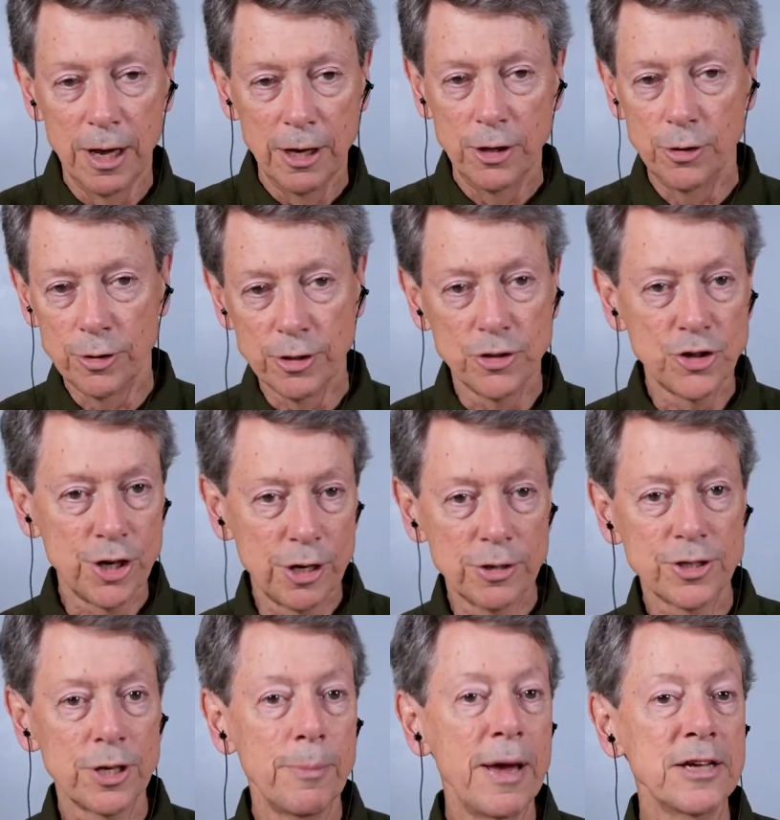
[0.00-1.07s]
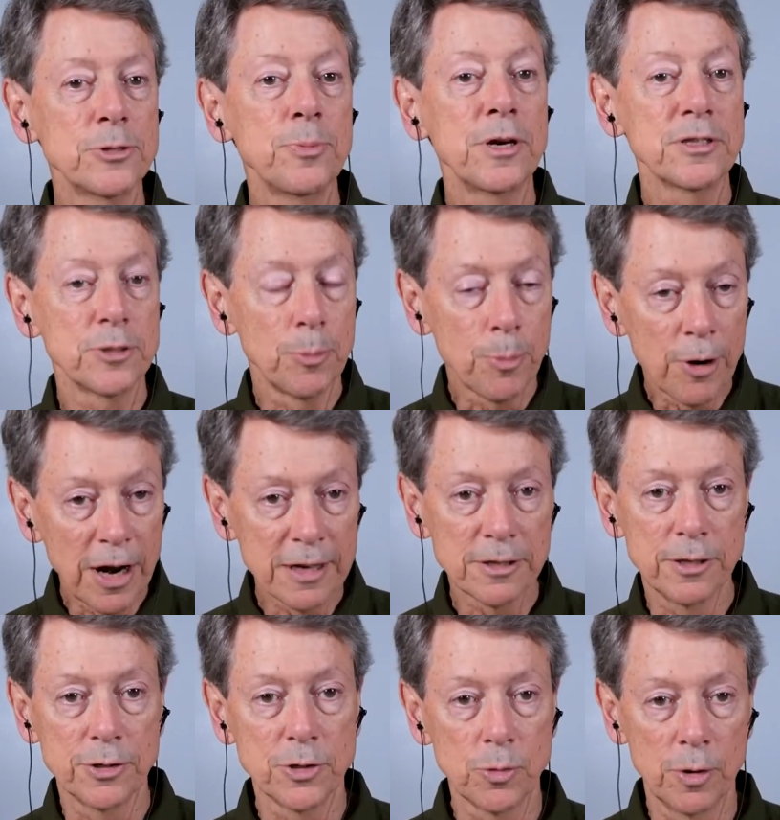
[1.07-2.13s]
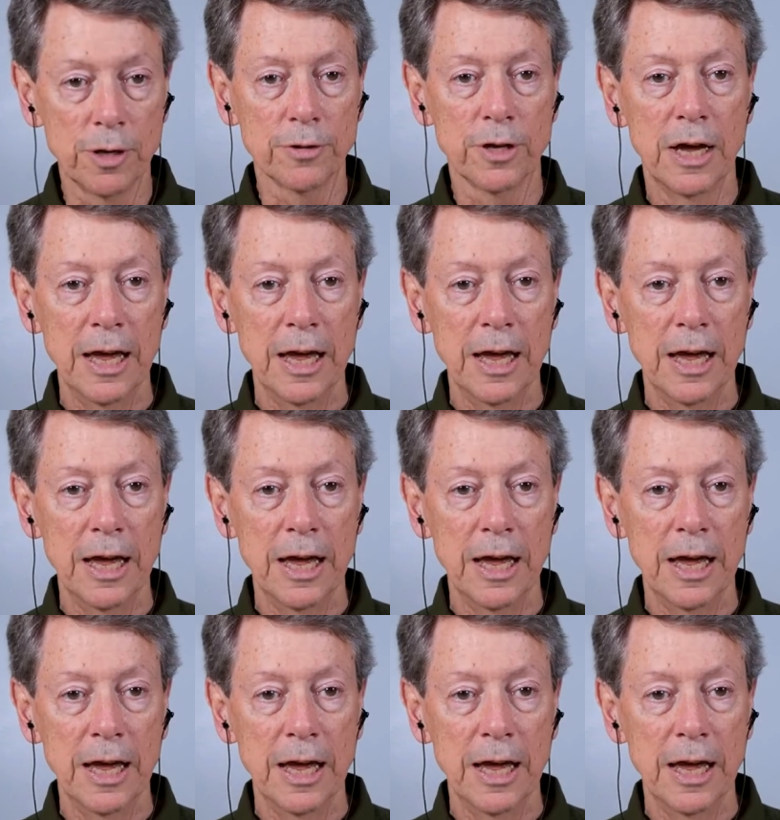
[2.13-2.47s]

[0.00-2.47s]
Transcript: you can share some aspects of practice with.